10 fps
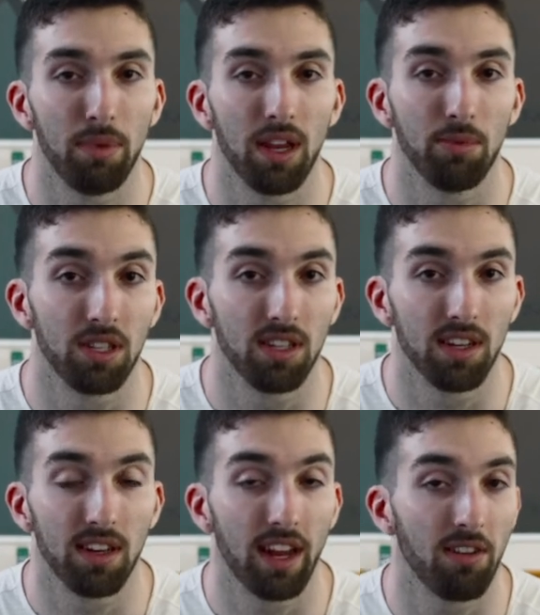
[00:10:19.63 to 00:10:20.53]
be able
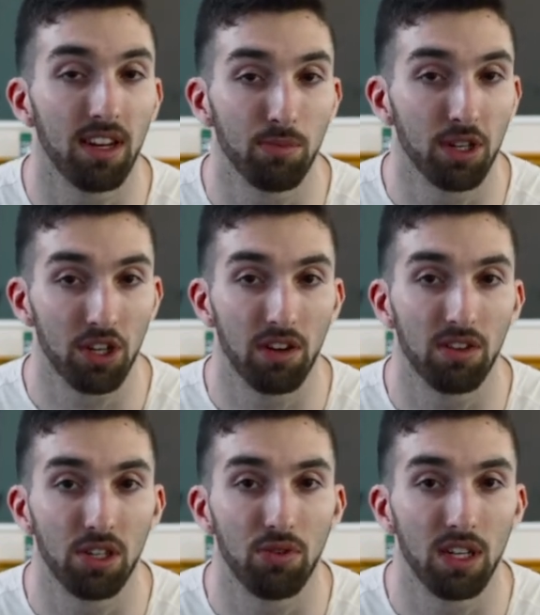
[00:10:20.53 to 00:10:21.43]
to carry as much gear
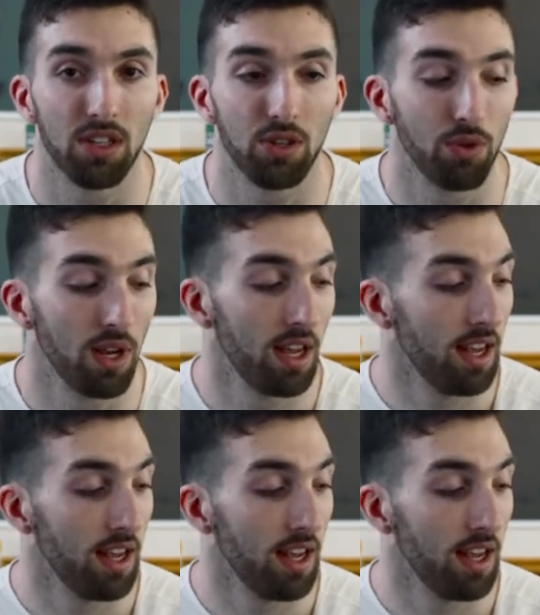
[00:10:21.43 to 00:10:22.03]
as you need to